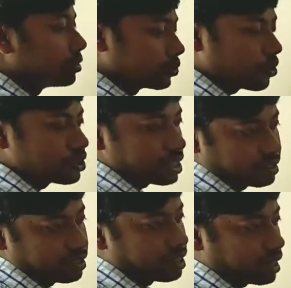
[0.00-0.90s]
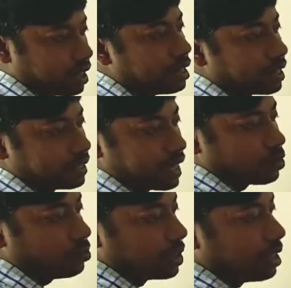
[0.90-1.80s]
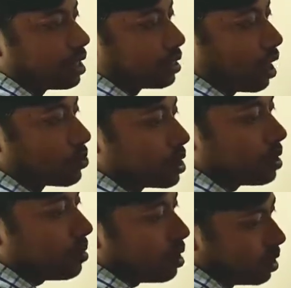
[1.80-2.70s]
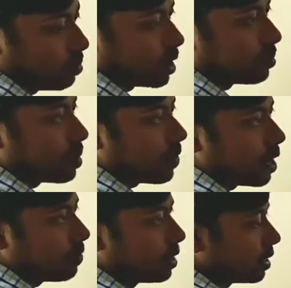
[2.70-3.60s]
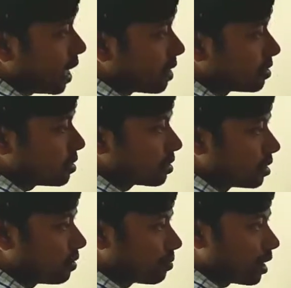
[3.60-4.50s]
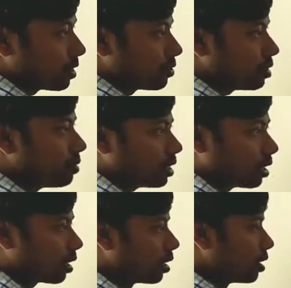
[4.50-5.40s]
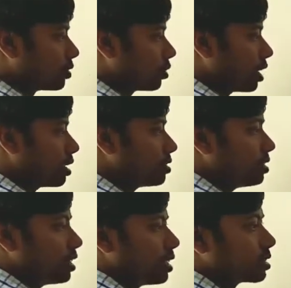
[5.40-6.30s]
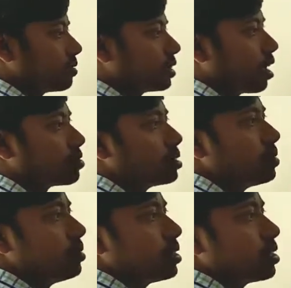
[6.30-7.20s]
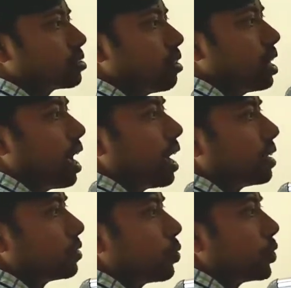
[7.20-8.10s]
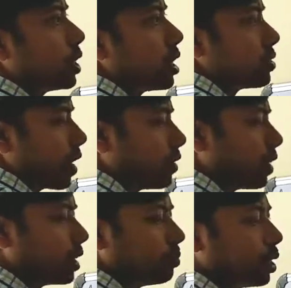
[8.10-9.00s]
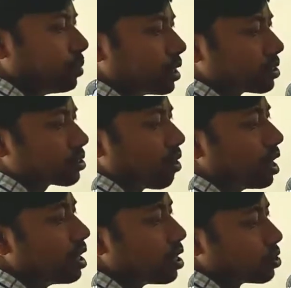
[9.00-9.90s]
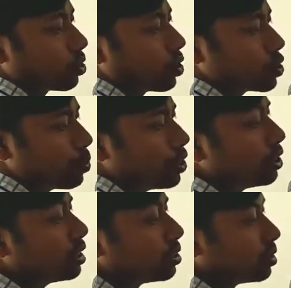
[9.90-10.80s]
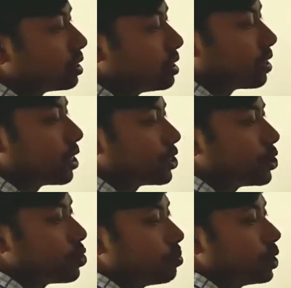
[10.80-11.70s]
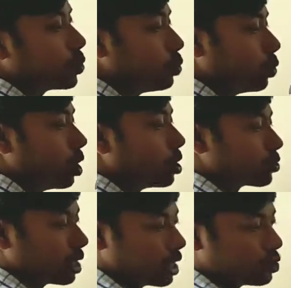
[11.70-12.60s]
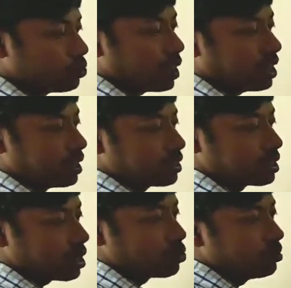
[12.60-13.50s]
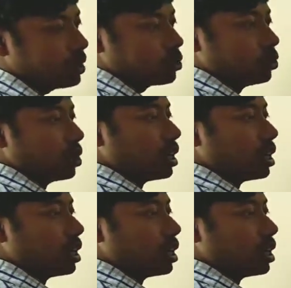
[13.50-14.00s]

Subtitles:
throat section area, that will be 1000 divided by 500 as it is given by your numerical. So exit area is given 1000 millimeter square and throat area is 500 millimeter square. So corresponding to this, the ratio will be 2. So A2 by A star will be 2.